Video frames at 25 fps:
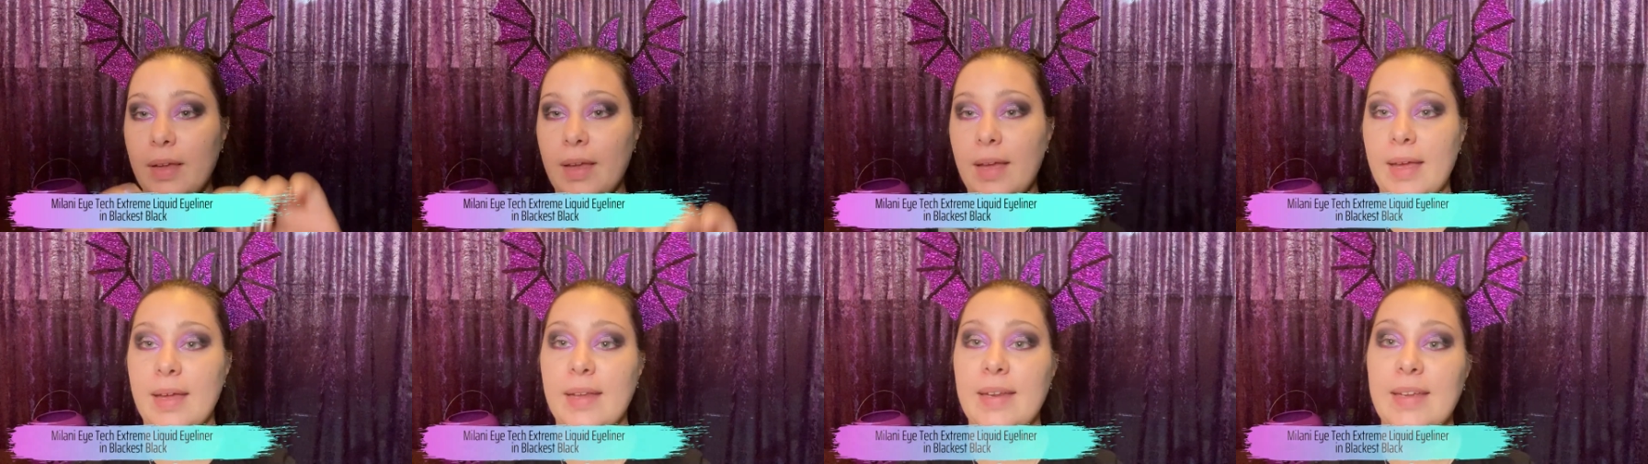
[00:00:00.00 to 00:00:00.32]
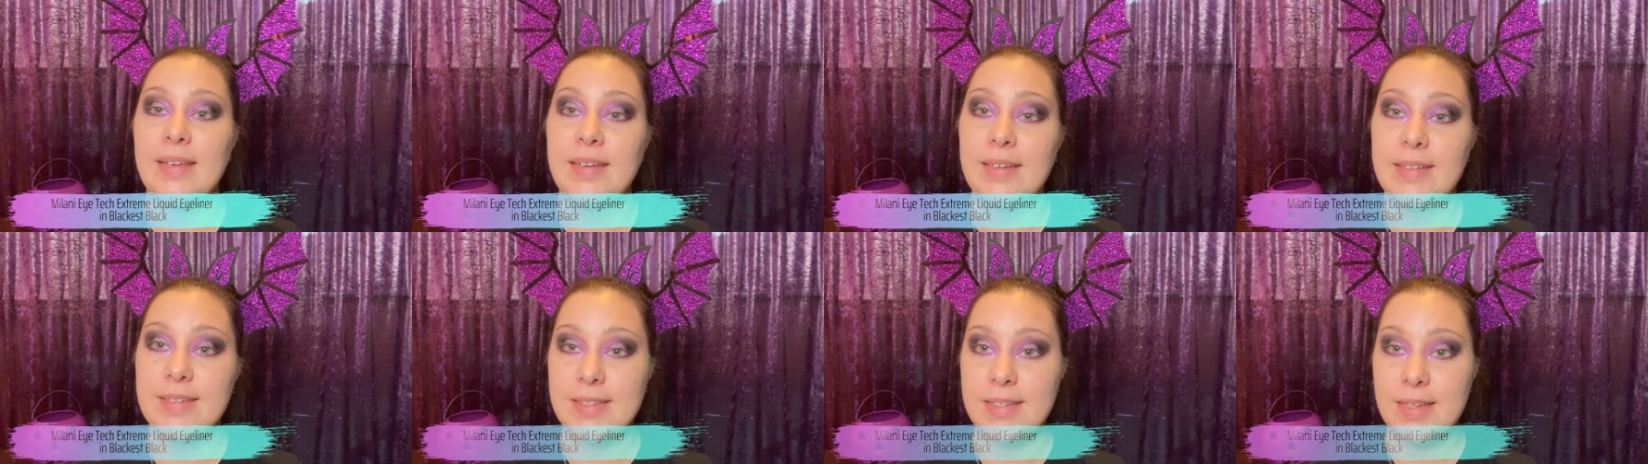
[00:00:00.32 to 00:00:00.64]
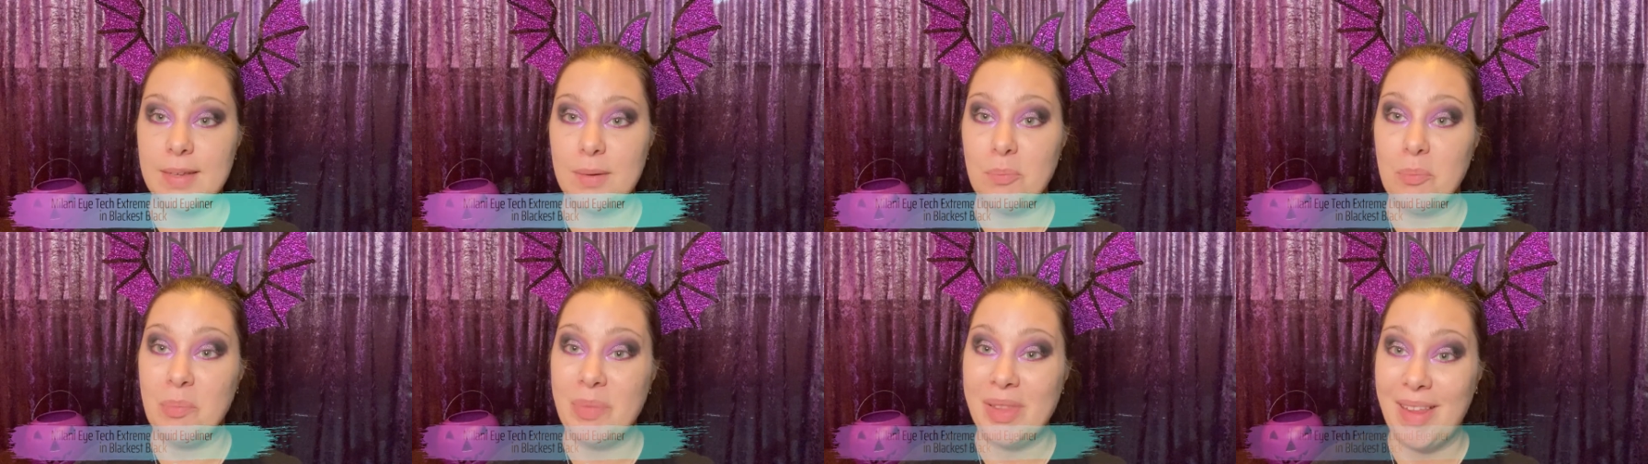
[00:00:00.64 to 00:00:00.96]
and it is
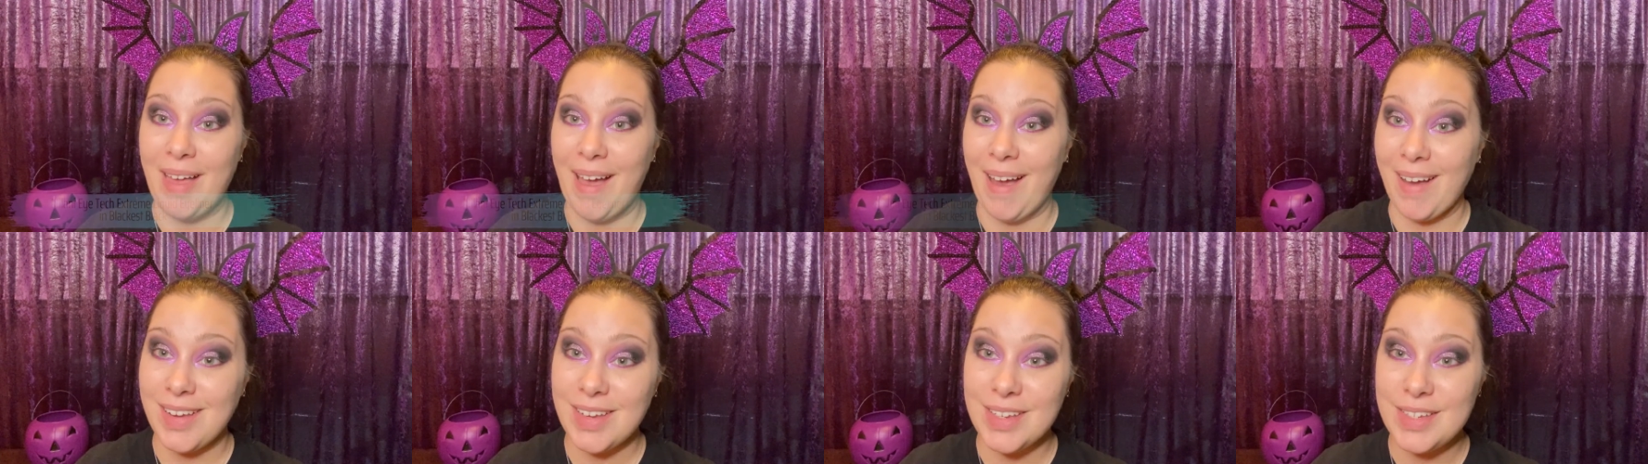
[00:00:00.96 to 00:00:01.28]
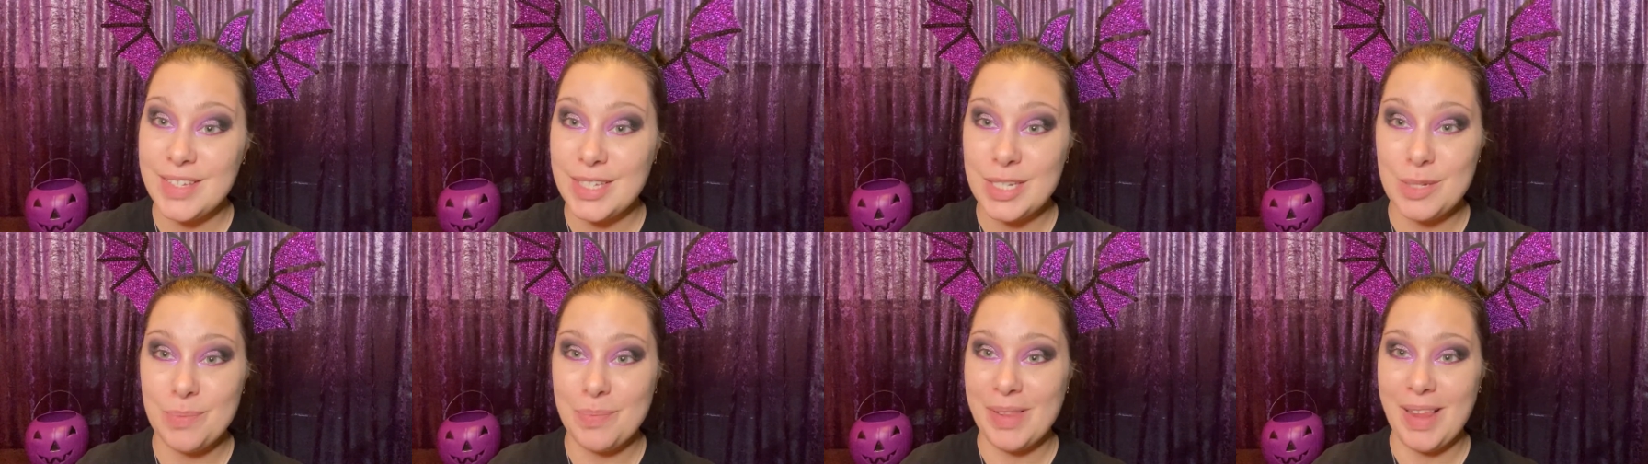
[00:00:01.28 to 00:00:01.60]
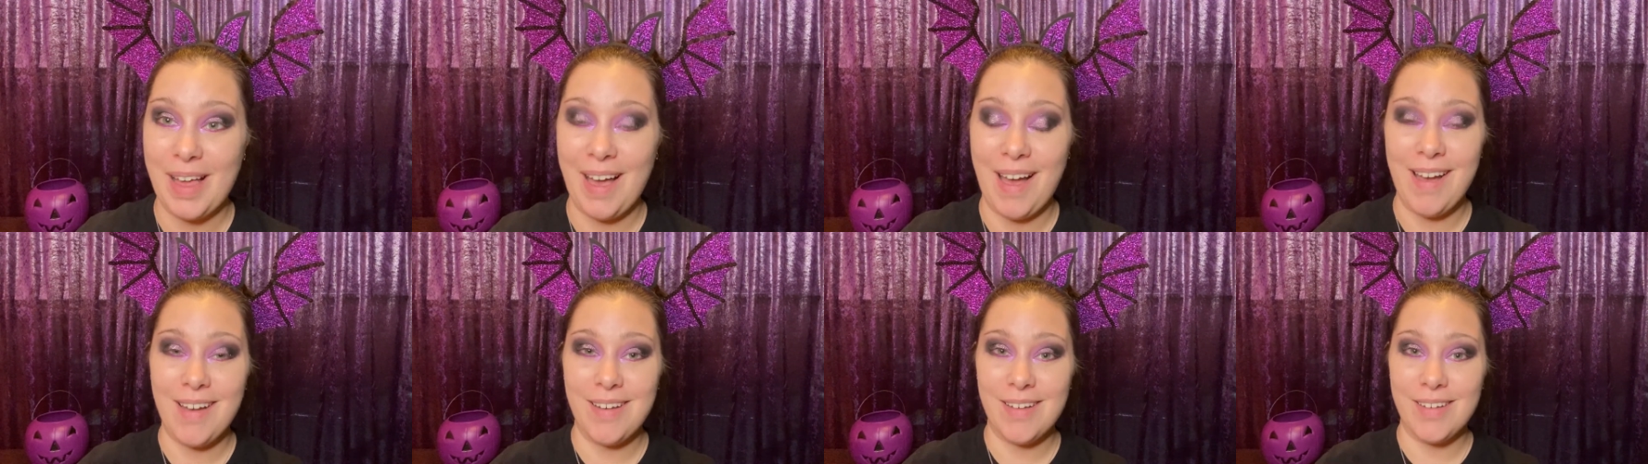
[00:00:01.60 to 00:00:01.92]
in Blackest
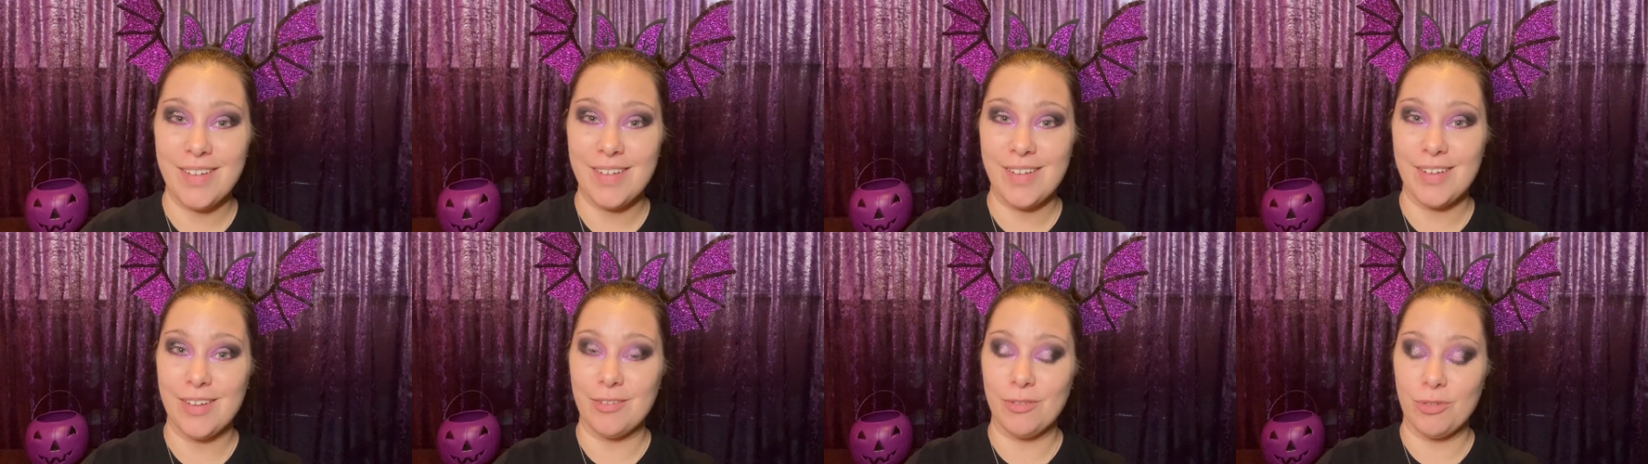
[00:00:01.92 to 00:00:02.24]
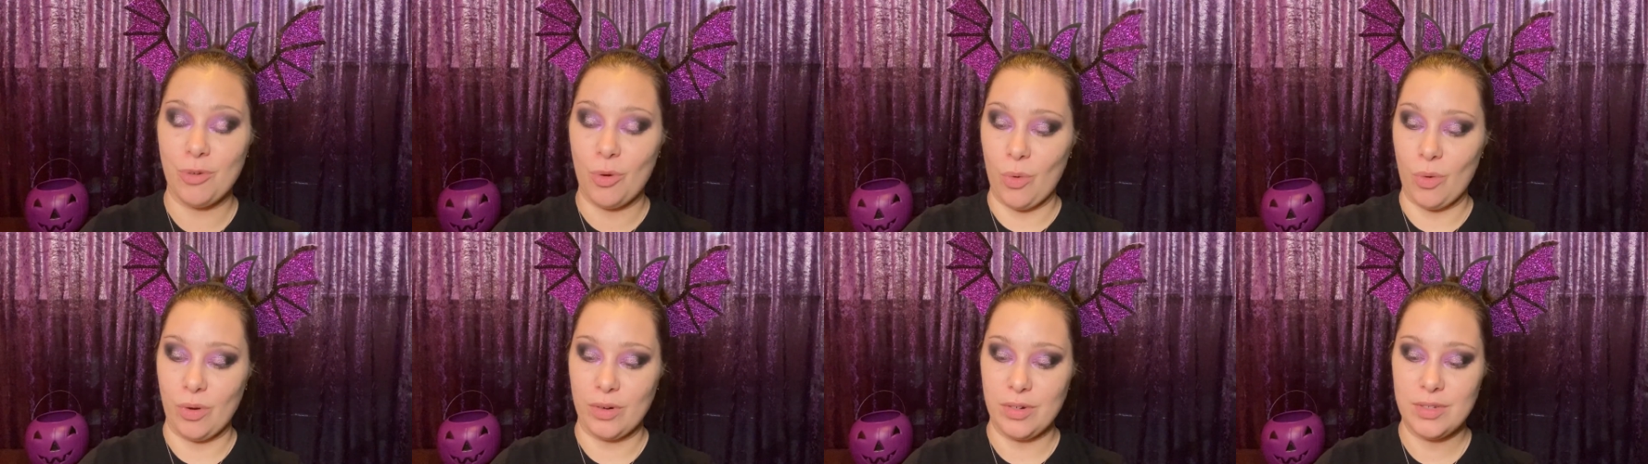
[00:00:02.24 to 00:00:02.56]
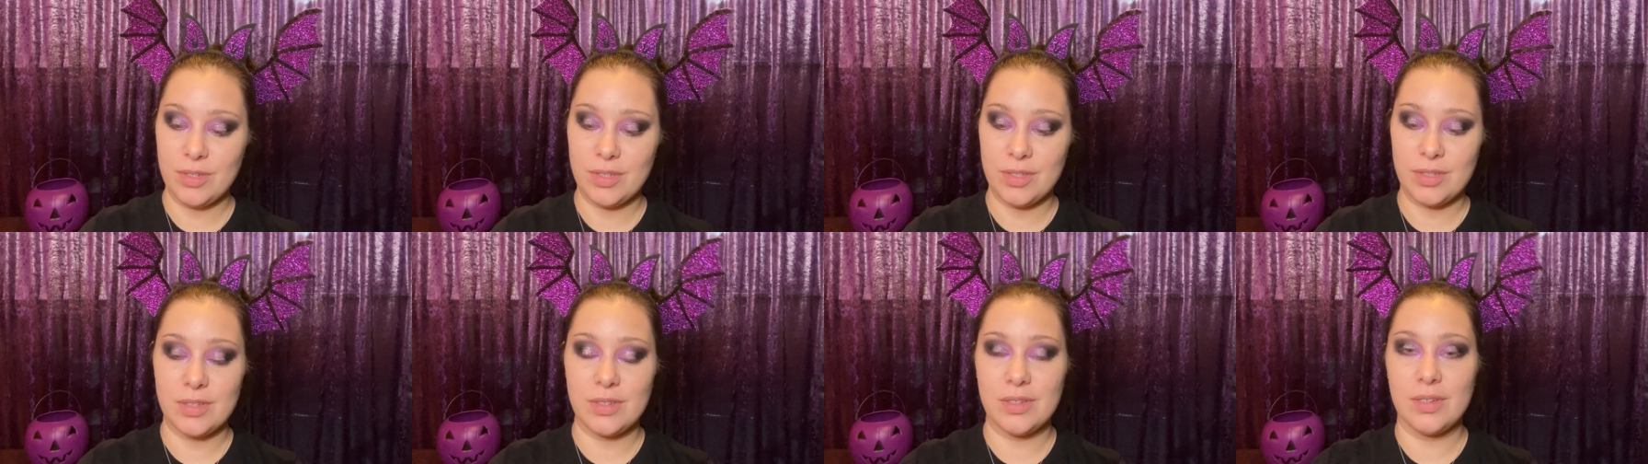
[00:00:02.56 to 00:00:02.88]
Black, of
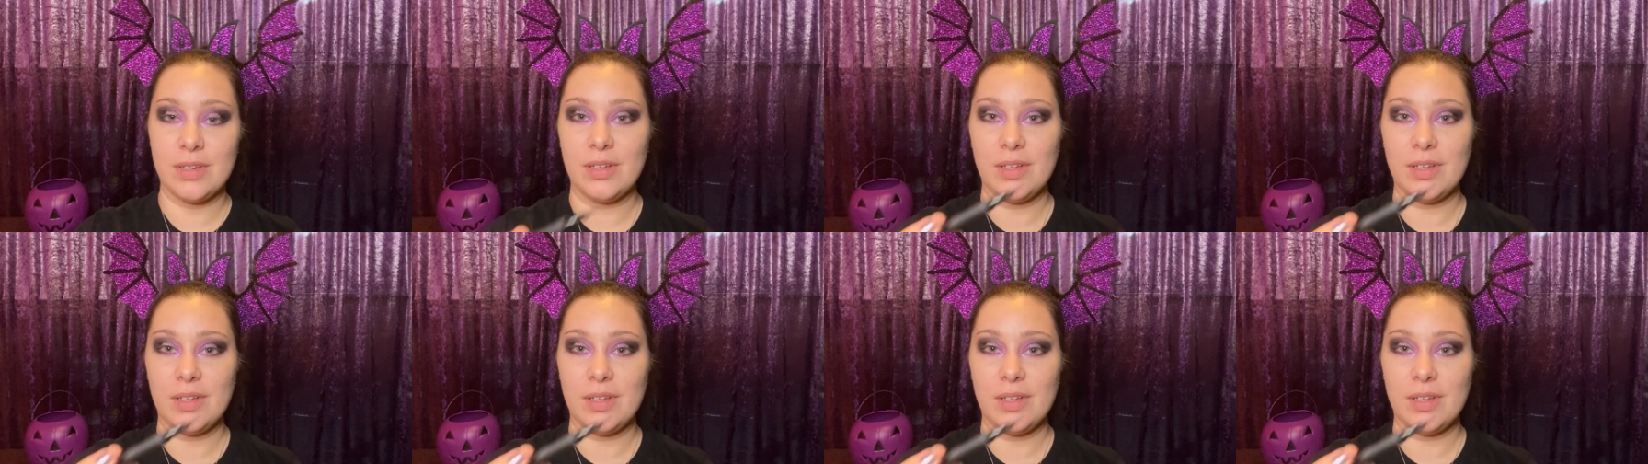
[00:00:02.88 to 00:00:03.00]
course.